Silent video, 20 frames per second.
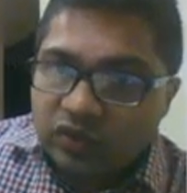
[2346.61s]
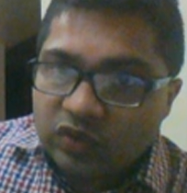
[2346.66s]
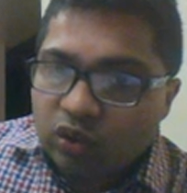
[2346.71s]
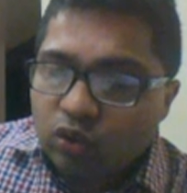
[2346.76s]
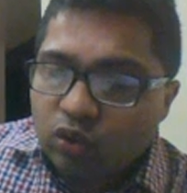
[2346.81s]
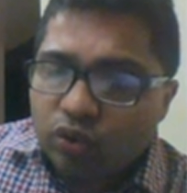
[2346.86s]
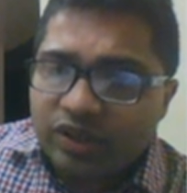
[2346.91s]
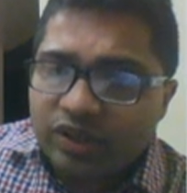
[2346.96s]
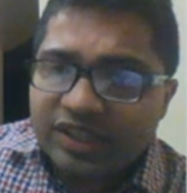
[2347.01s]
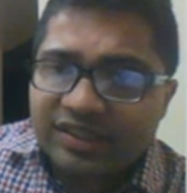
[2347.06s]

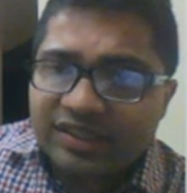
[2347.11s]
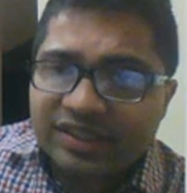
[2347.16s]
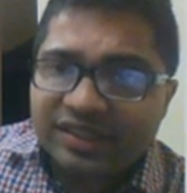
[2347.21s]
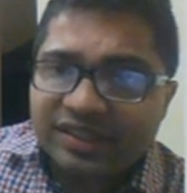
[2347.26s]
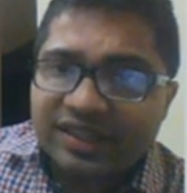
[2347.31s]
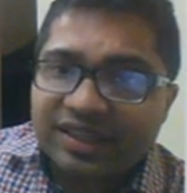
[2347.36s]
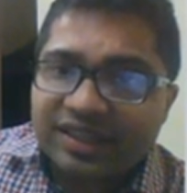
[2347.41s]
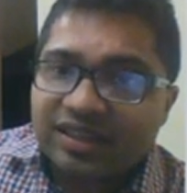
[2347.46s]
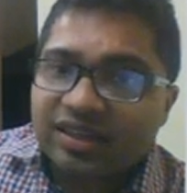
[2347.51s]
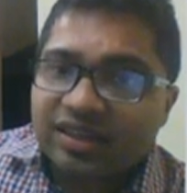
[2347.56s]
OTC
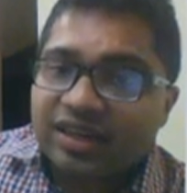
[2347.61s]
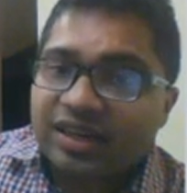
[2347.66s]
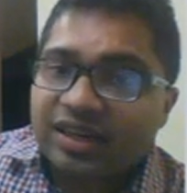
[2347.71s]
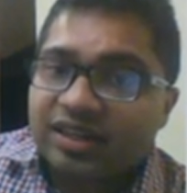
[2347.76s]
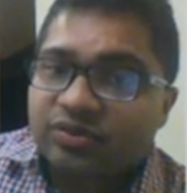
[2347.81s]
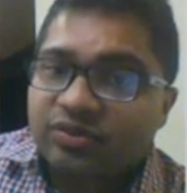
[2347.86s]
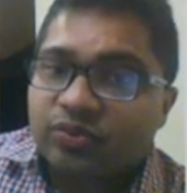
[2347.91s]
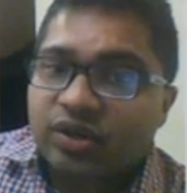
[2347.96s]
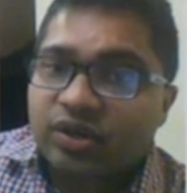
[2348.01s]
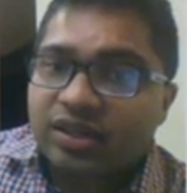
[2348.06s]

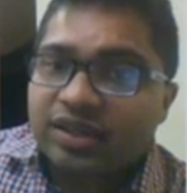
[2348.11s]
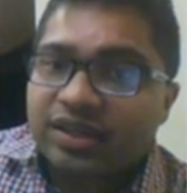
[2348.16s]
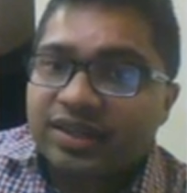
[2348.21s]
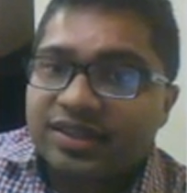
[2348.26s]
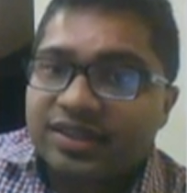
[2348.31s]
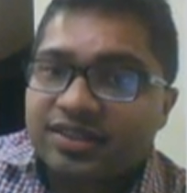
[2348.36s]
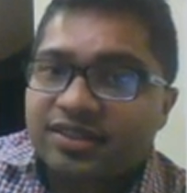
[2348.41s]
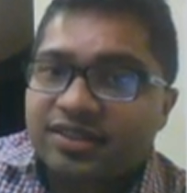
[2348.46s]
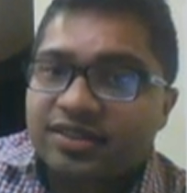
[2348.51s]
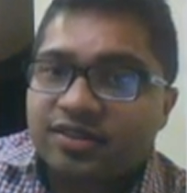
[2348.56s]
network
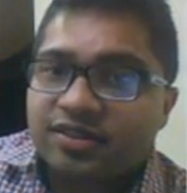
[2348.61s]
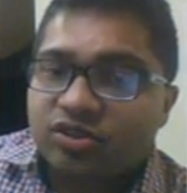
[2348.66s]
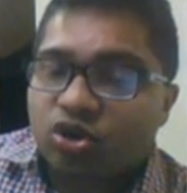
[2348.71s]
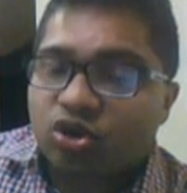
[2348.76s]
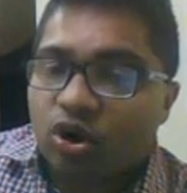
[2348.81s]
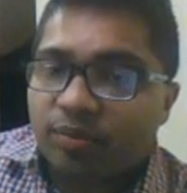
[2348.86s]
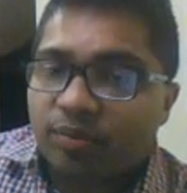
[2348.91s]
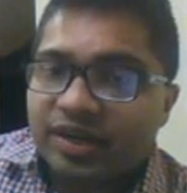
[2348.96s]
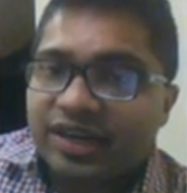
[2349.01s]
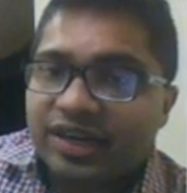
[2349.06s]
is
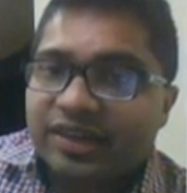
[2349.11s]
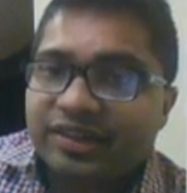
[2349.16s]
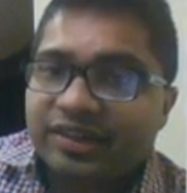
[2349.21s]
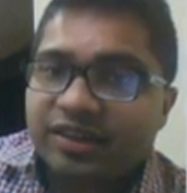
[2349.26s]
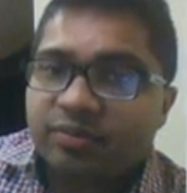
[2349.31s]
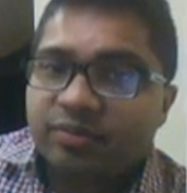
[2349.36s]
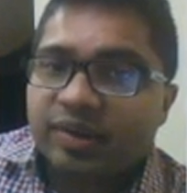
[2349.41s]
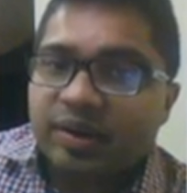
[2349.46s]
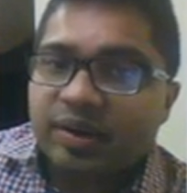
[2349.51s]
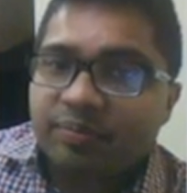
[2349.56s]

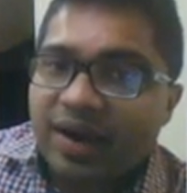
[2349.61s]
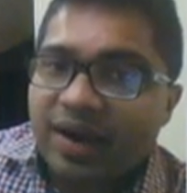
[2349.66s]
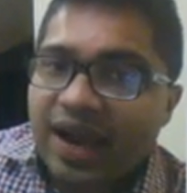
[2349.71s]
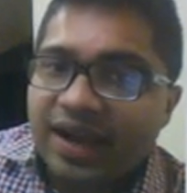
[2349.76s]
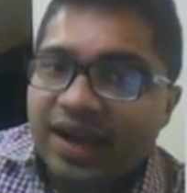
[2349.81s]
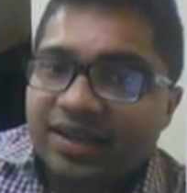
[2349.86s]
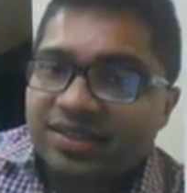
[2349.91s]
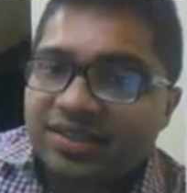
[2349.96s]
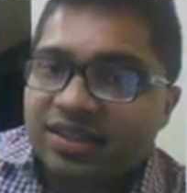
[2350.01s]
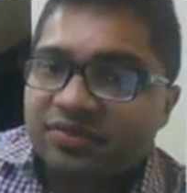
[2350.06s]
dominated by
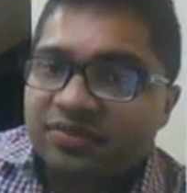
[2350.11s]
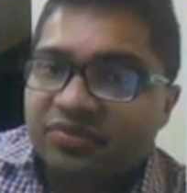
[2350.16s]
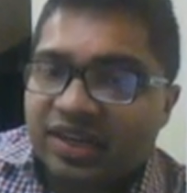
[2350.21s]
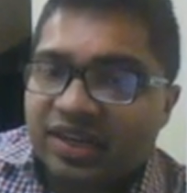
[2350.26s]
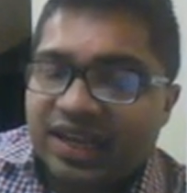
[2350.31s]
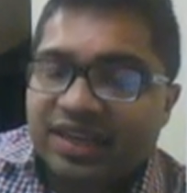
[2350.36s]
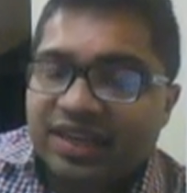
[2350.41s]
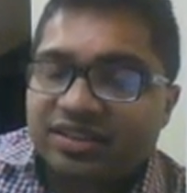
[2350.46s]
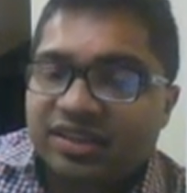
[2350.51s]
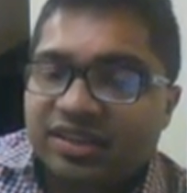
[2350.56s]
banks and
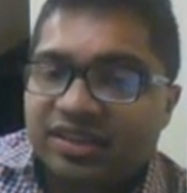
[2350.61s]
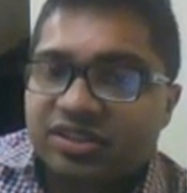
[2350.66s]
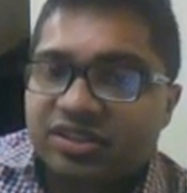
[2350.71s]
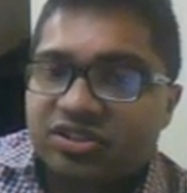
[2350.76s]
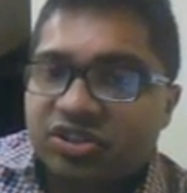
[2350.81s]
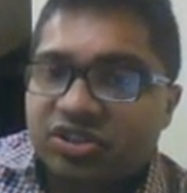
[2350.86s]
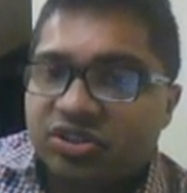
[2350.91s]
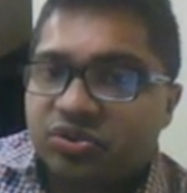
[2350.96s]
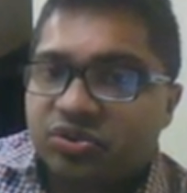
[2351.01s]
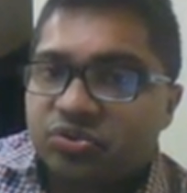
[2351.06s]
financial
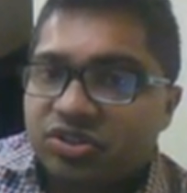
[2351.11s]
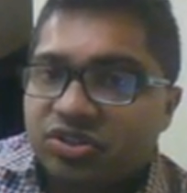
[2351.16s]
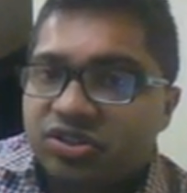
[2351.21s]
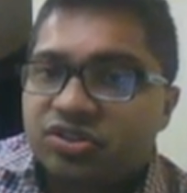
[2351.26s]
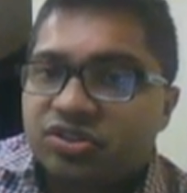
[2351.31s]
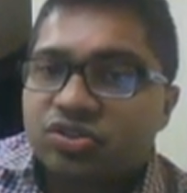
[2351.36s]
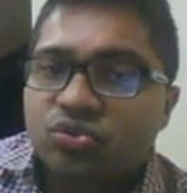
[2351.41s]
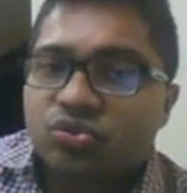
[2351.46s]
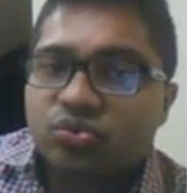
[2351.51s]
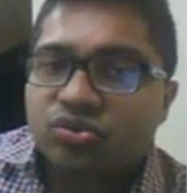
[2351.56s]

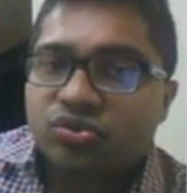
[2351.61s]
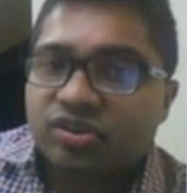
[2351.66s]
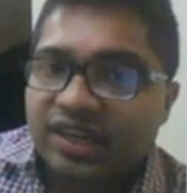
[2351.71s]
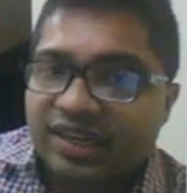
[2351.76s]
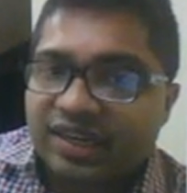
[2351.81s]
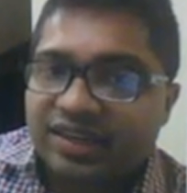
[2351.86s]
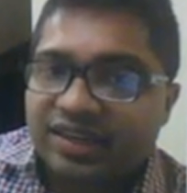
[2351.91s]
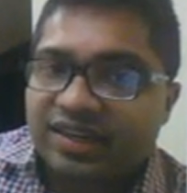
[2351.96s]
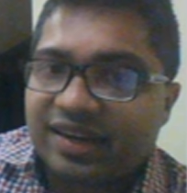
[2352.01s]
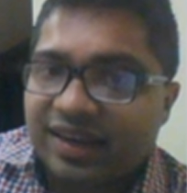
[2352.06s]
institutions who
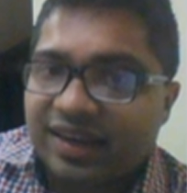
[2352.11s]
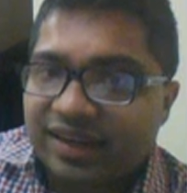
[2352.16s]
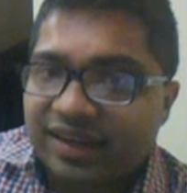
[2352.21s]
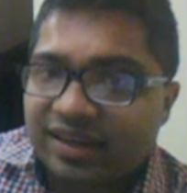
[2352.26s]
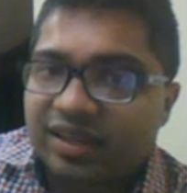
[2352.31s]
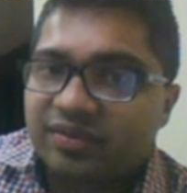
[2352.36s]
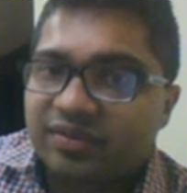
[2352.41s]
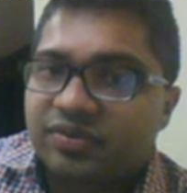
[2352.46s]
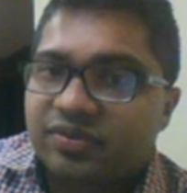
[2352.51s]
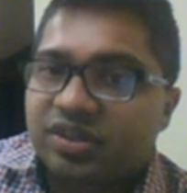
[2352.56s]
trade
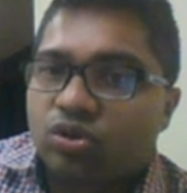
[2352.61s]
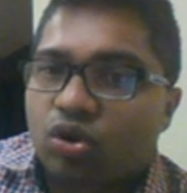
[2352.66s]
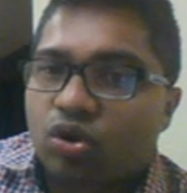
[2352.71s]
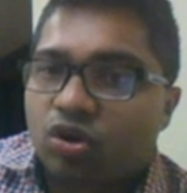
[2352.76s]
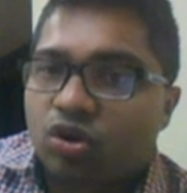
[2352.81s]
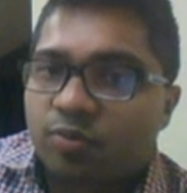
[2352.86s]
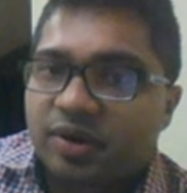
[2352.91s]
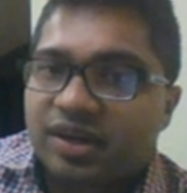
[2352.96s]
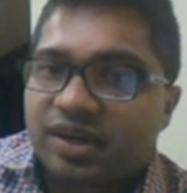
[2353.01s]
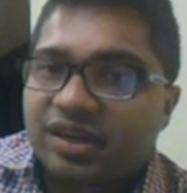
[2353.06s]
directly with
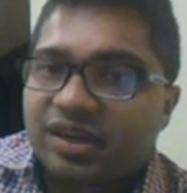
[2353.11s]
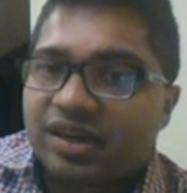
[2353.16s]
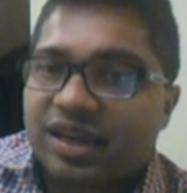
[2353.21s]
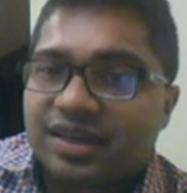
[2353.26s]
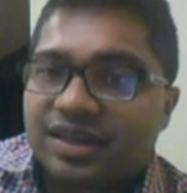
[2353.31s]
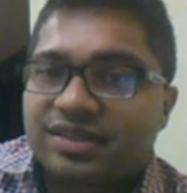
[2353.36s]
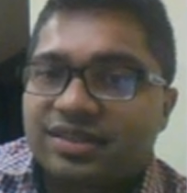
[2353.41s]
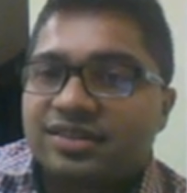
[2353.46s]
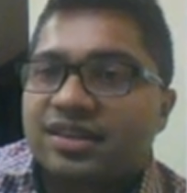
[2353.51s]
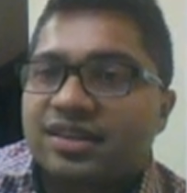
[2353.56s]
corporate
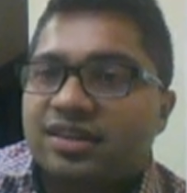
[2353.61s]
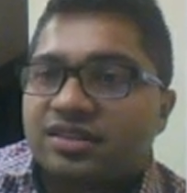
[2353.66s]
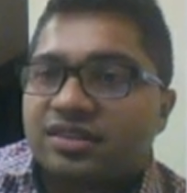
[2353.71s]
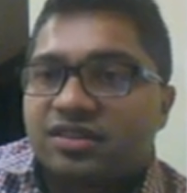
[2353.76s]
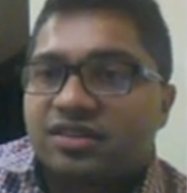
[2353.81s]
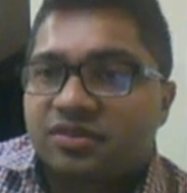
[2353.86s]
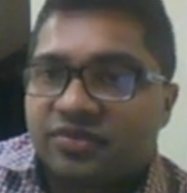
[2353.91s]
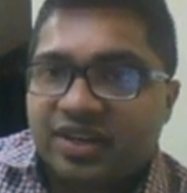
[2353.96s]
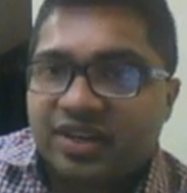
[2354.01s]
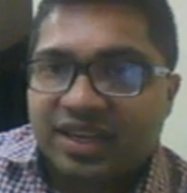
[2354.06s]
clients and
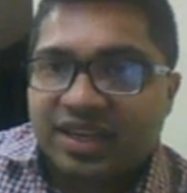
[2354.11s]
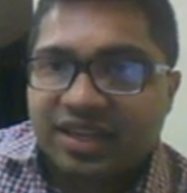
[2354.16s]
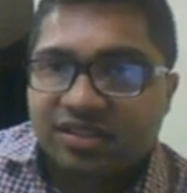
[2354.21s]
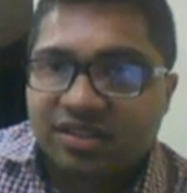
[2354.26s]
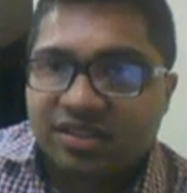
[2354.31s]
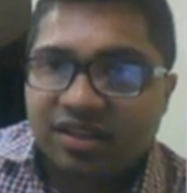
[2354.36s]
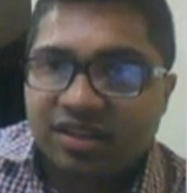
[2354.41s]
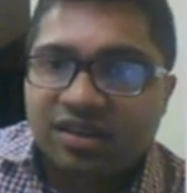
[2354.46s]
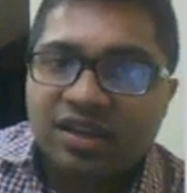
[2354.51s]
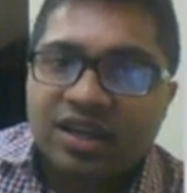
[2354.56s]
other
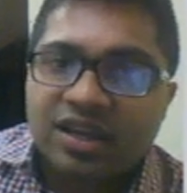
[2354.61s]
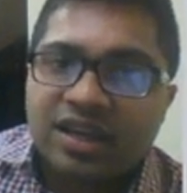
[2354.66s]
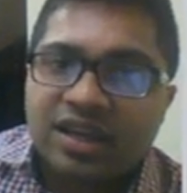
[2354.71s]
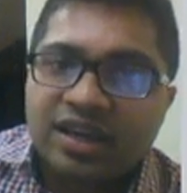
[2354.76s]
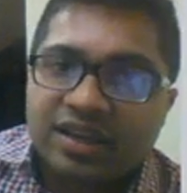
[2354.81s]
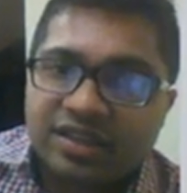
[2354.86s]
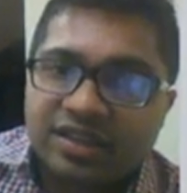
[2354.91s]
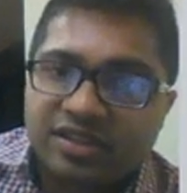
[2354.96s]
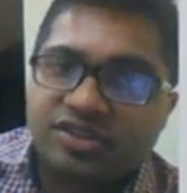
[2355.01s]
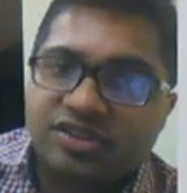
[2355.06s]
financial
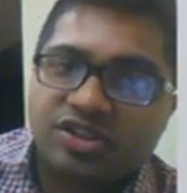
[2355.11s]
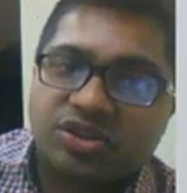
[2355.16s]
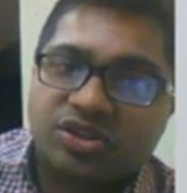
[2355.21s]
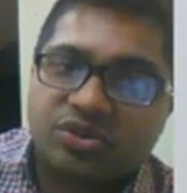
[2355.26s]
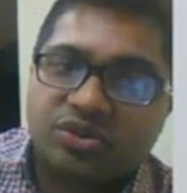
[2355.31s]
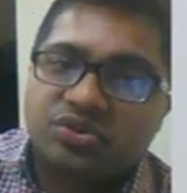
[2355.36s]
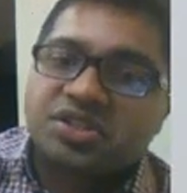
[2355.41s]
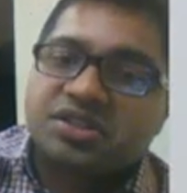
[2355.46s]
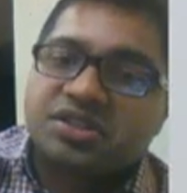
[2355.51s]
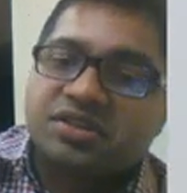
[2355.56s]

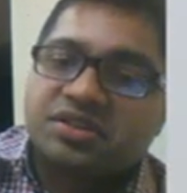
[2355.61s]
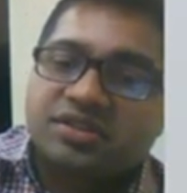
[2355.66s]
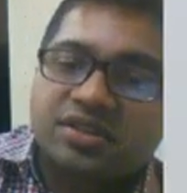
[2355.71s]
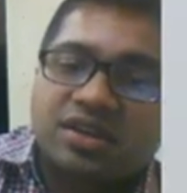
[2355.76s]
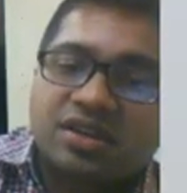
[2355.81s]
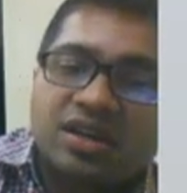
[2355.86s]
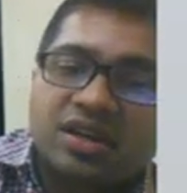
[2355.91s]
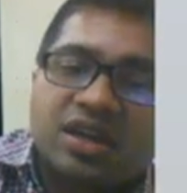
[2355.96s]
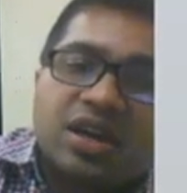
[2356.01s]
institutions.